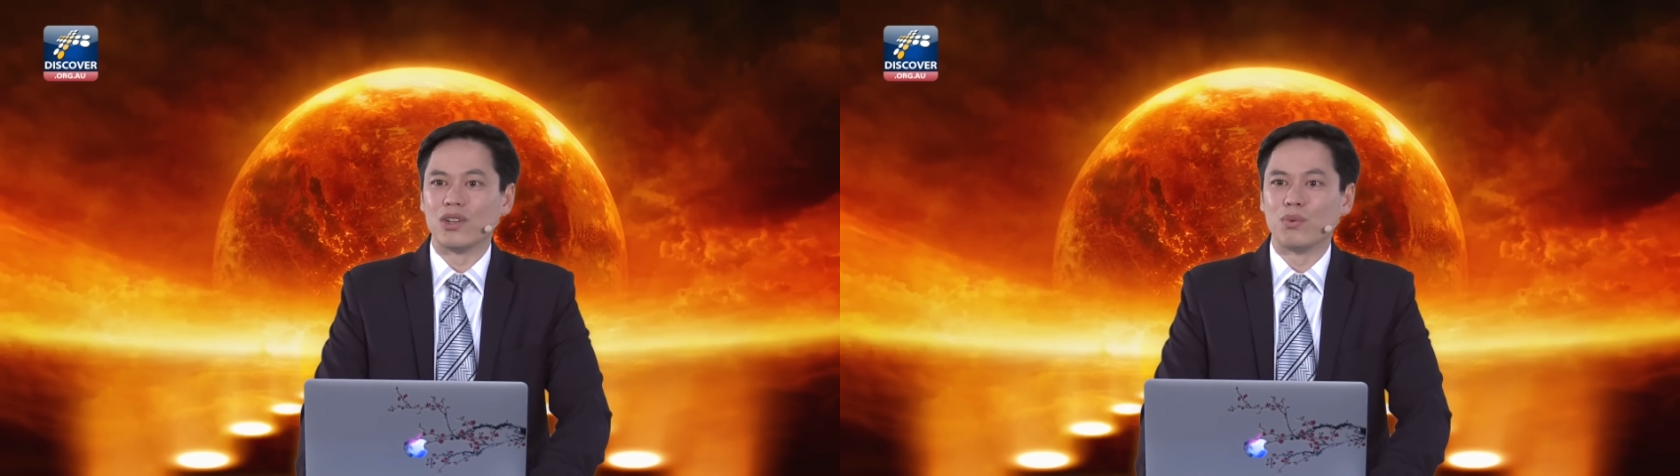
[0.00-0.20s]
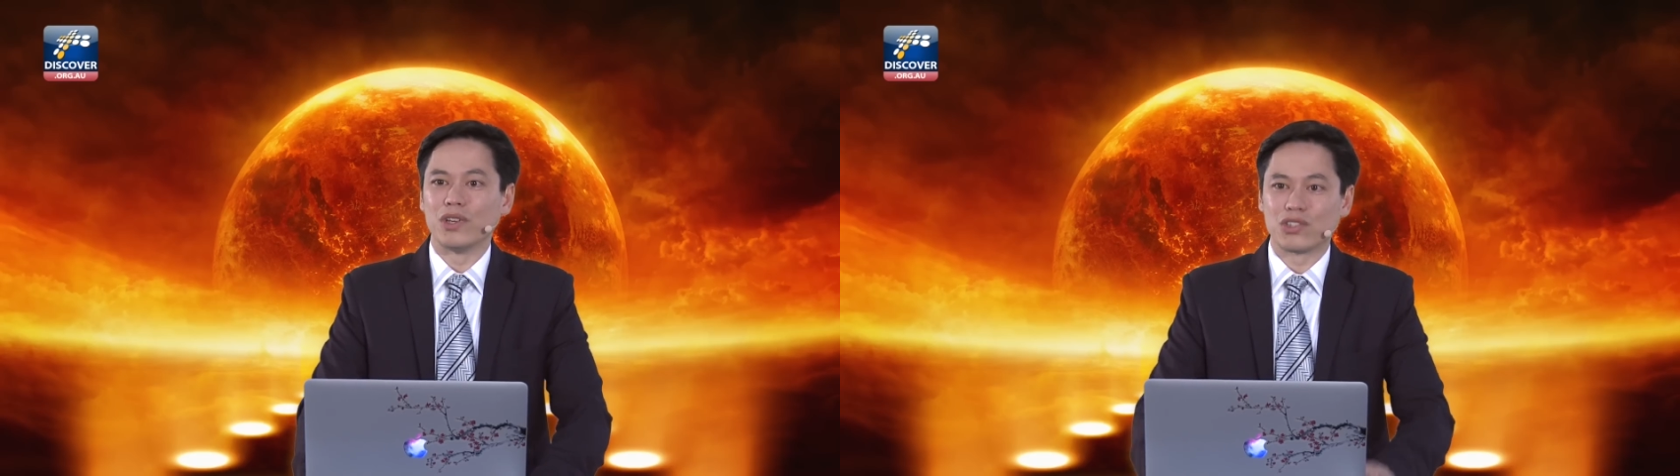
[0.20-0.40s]

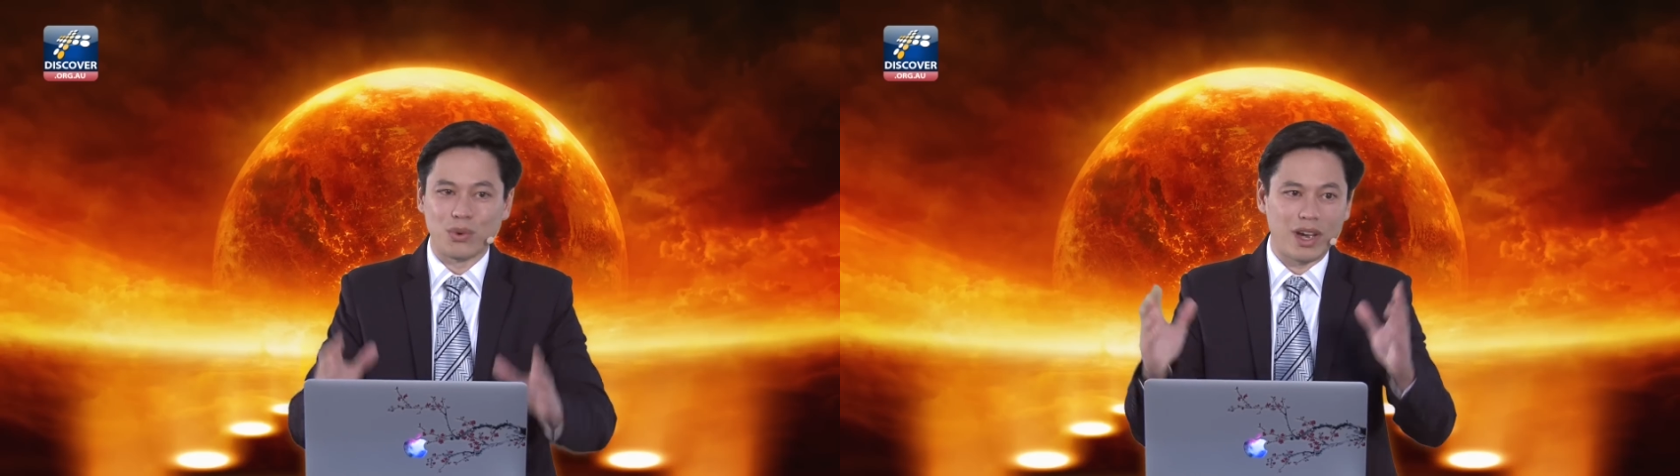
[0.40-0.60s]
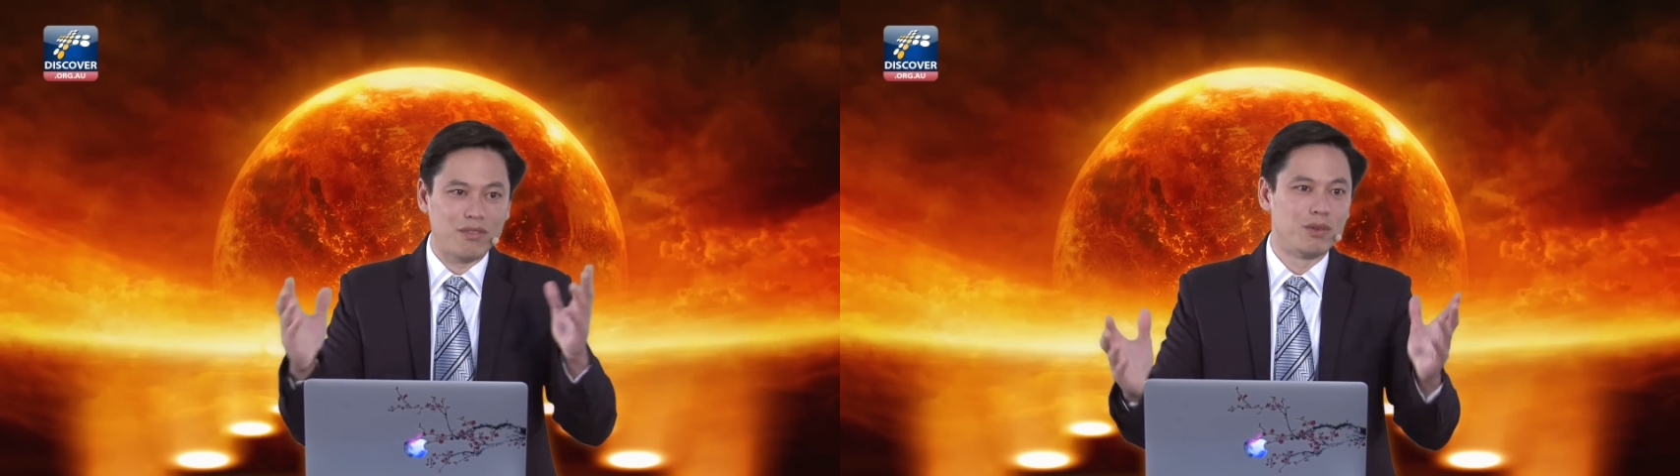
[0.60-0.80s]
we
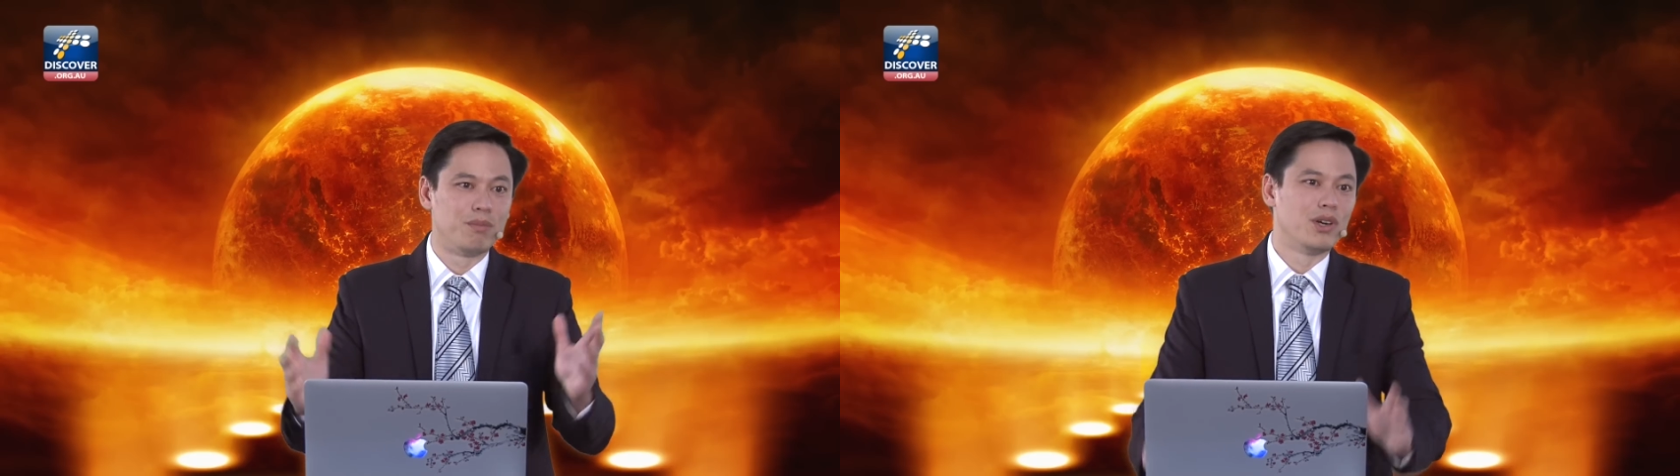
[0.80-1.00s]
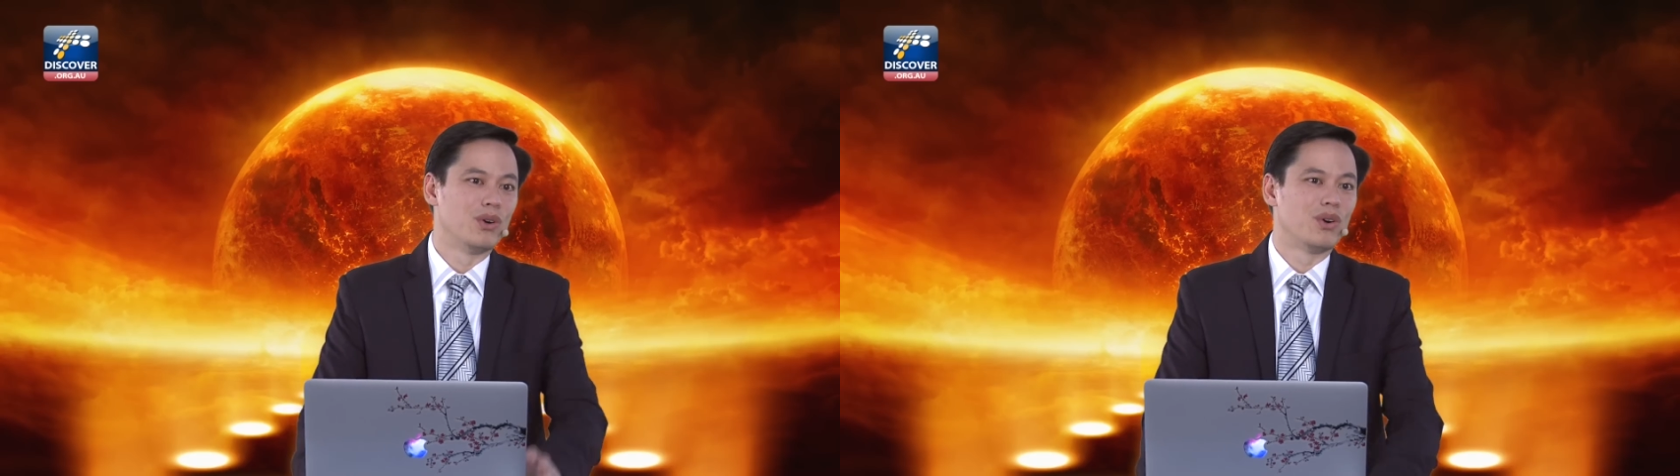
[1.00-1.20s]
still have to
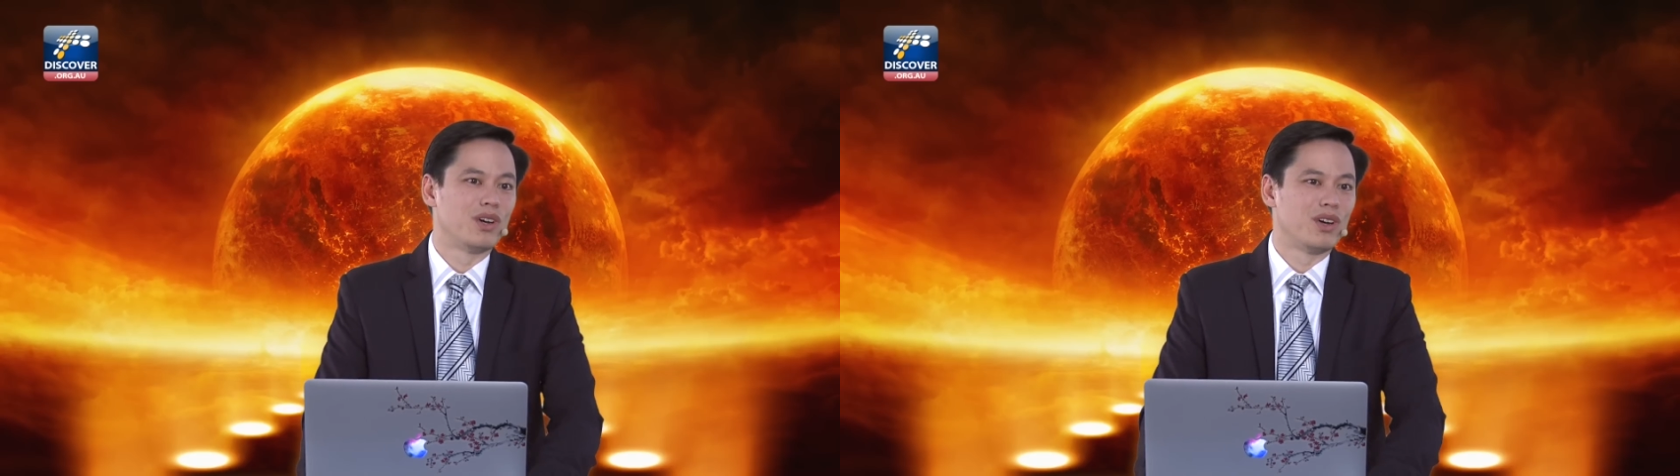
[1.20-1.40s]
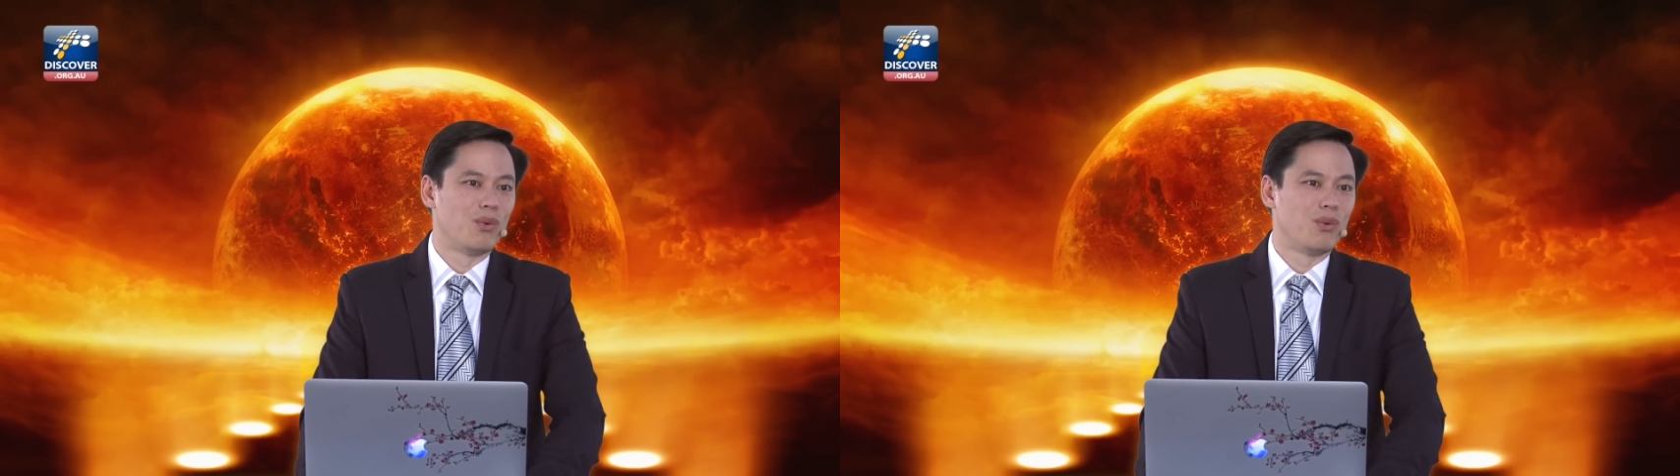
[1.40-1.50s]
build